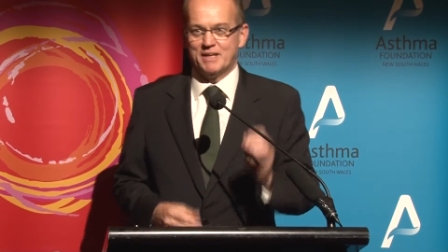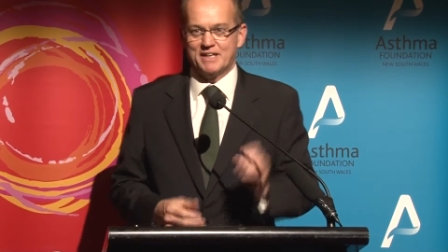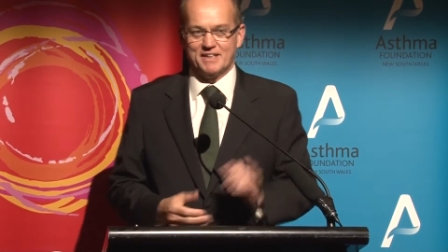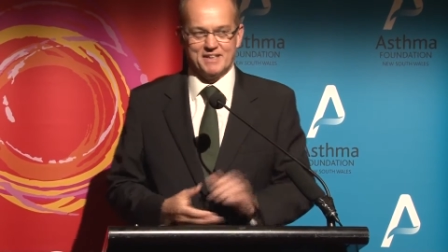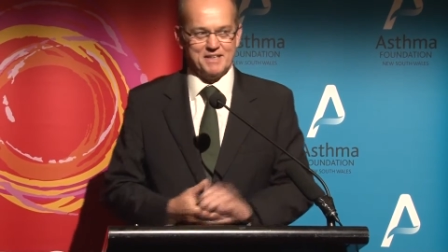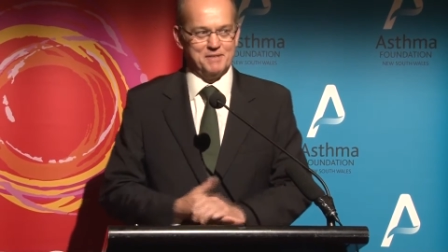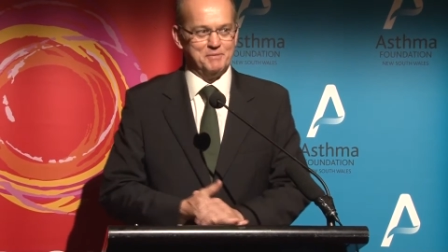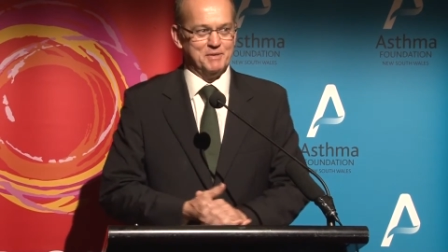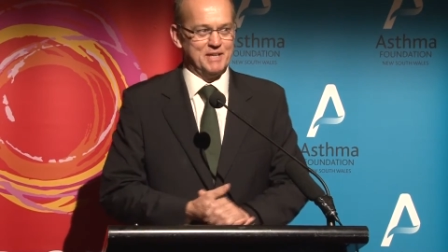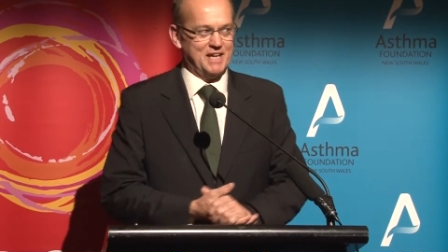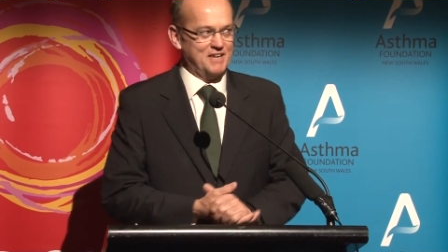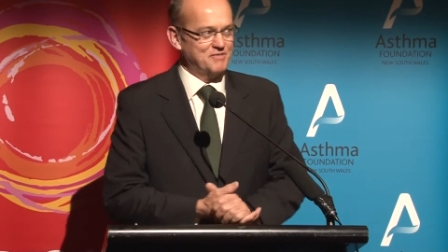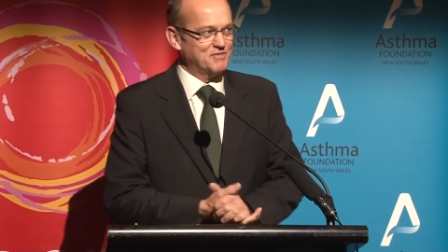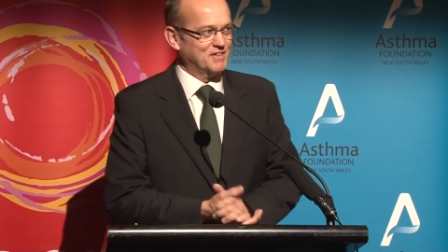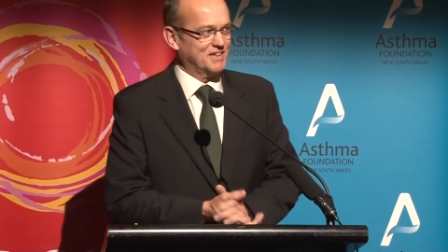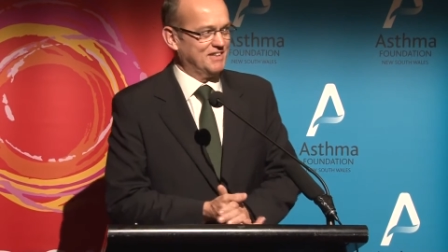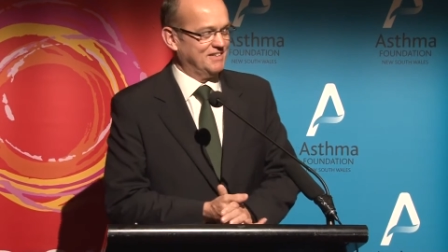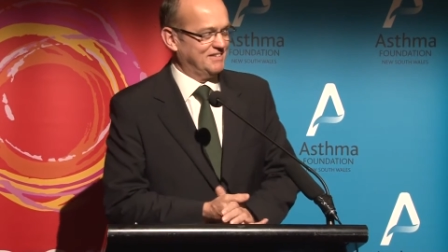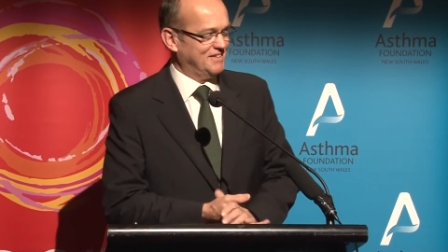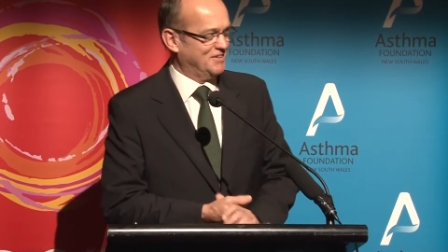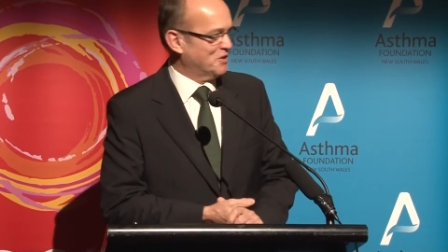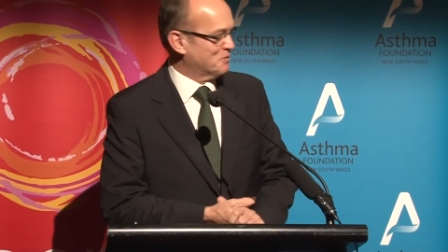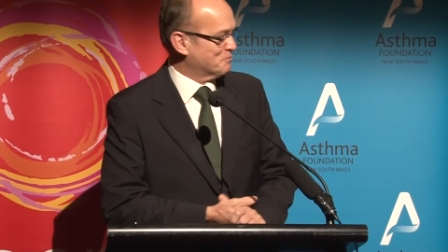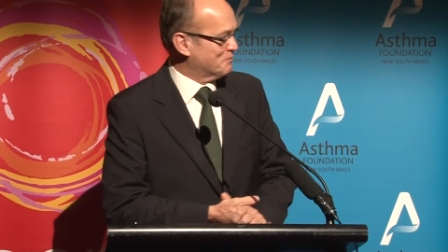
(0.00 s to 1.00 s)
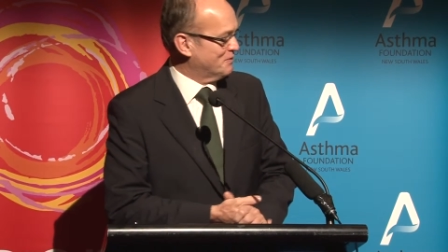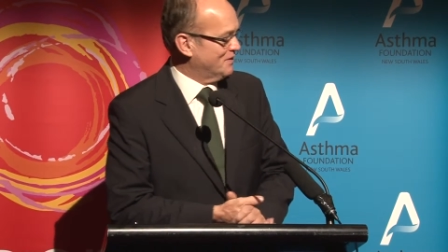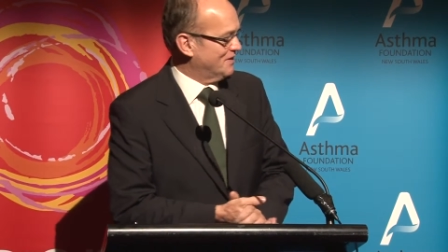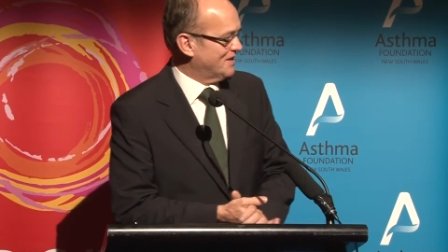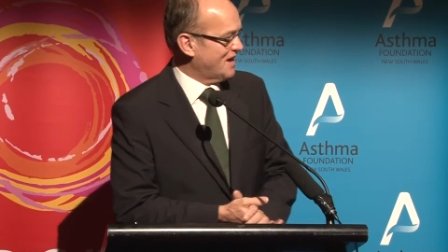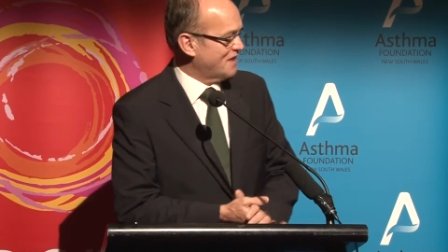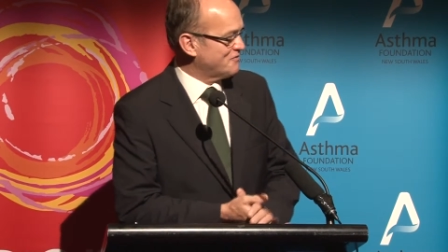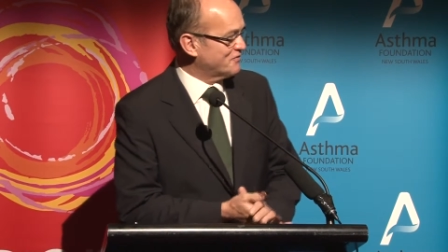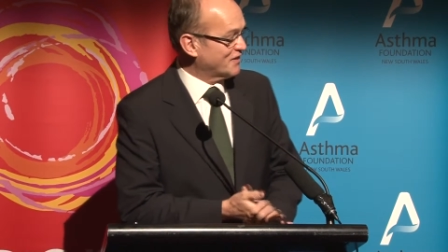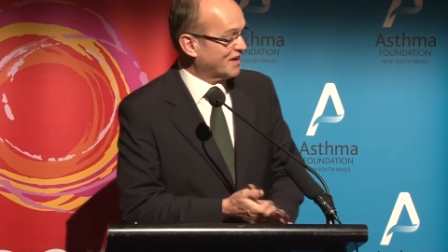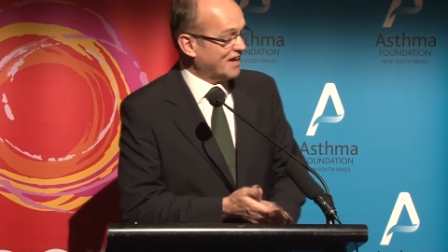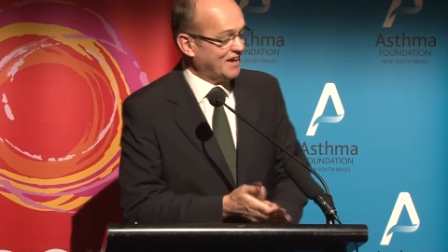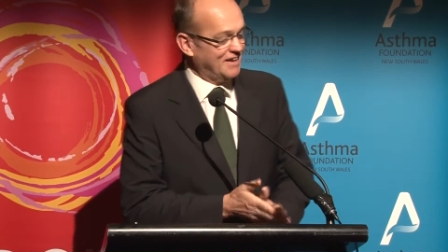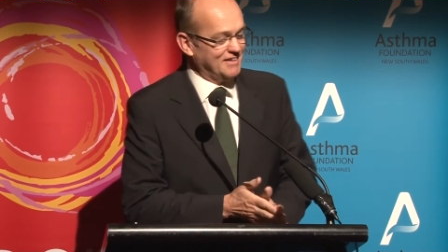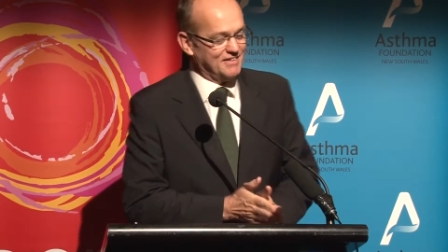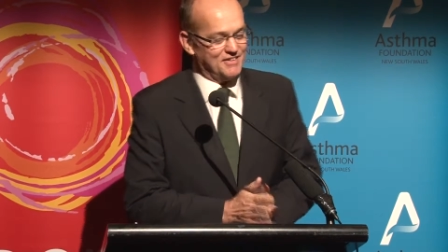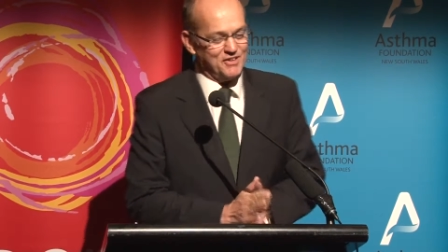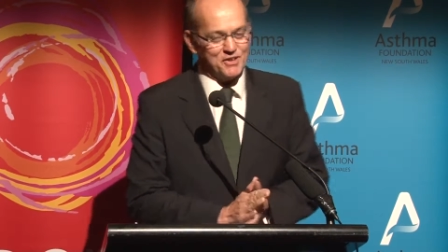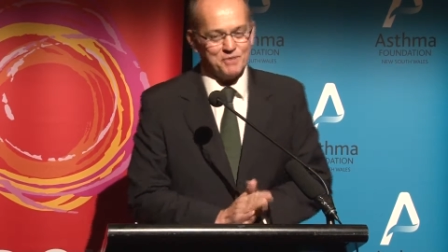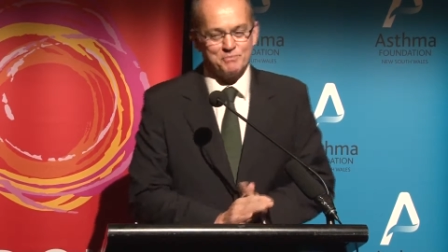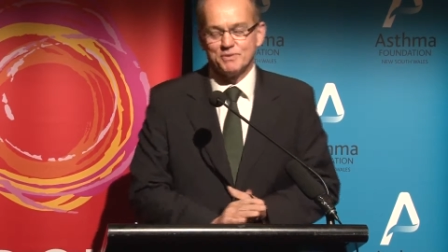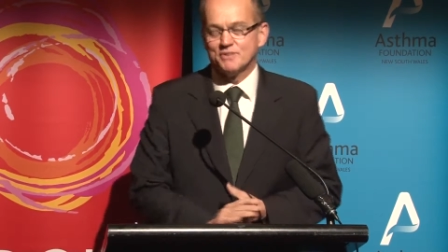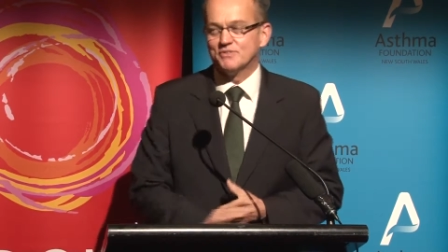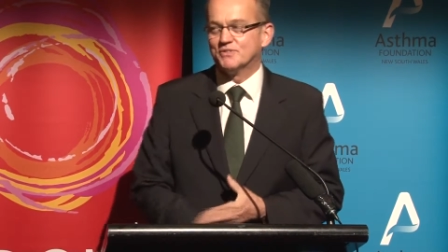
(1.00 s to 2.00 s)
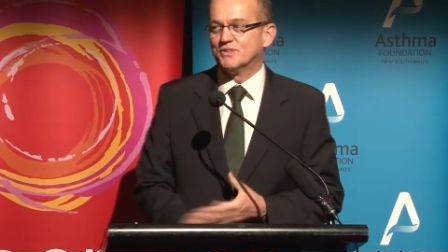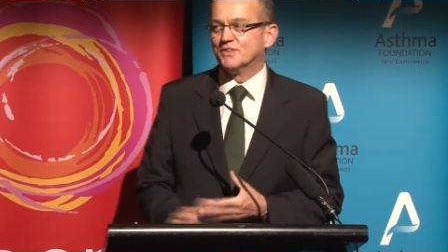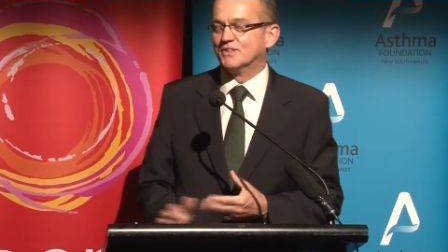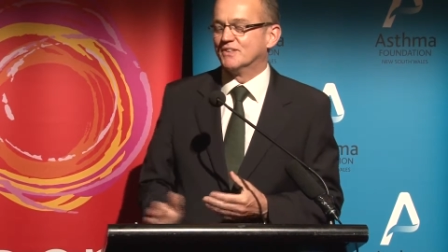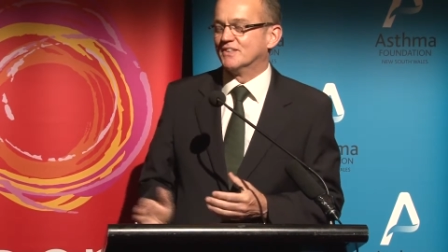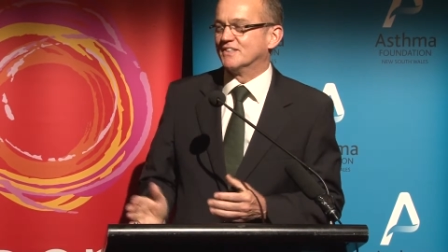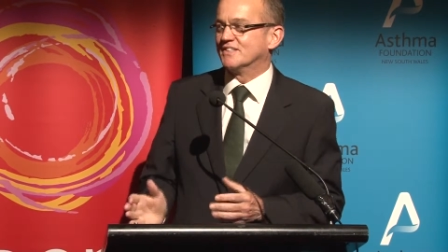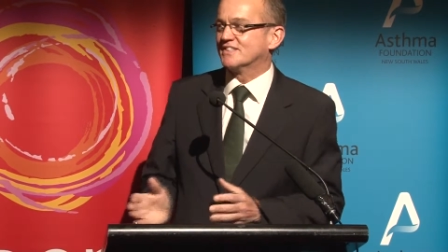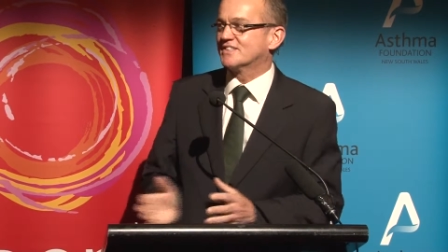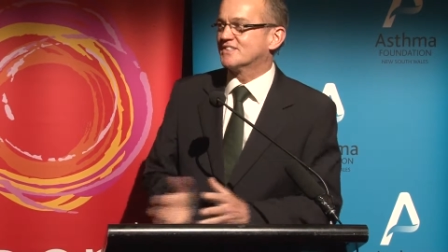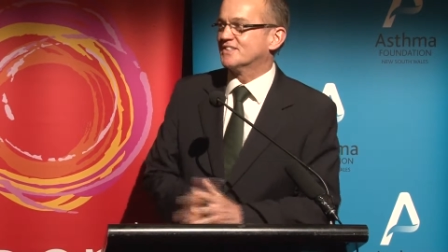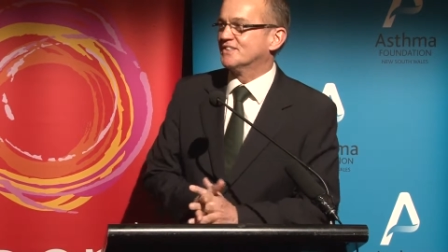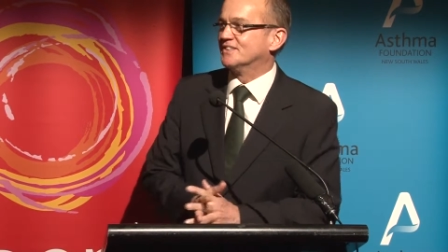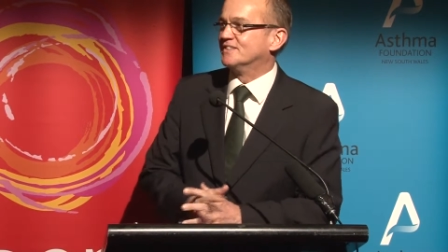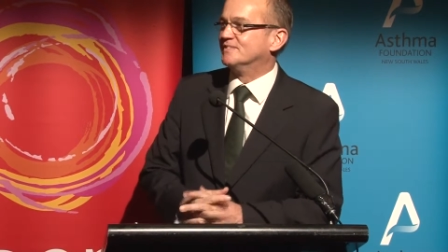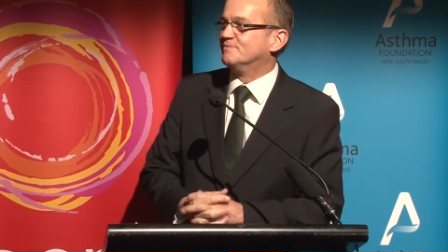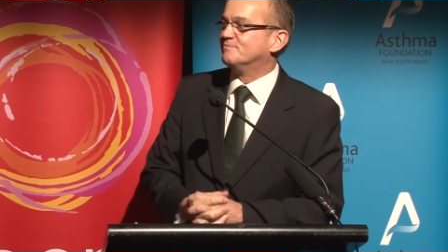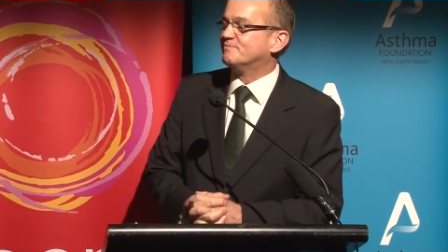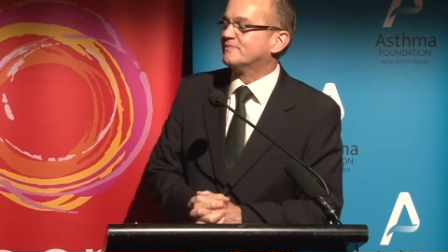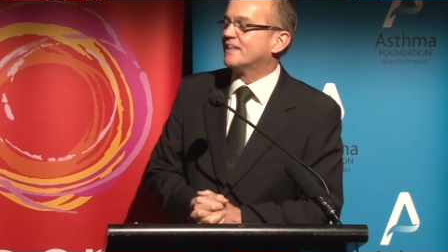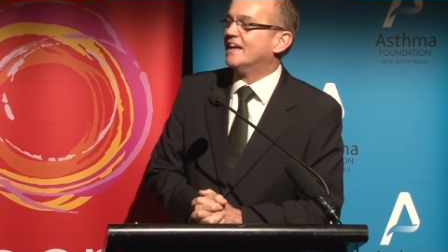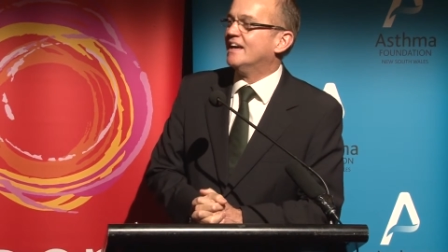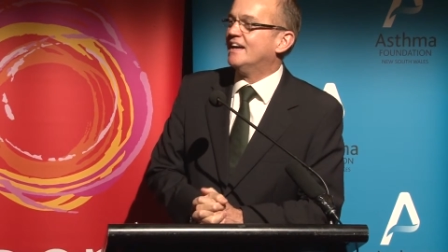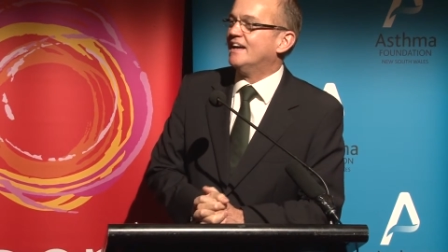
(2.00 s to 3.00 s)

better come and advocate the opera, advocate the opera for us too.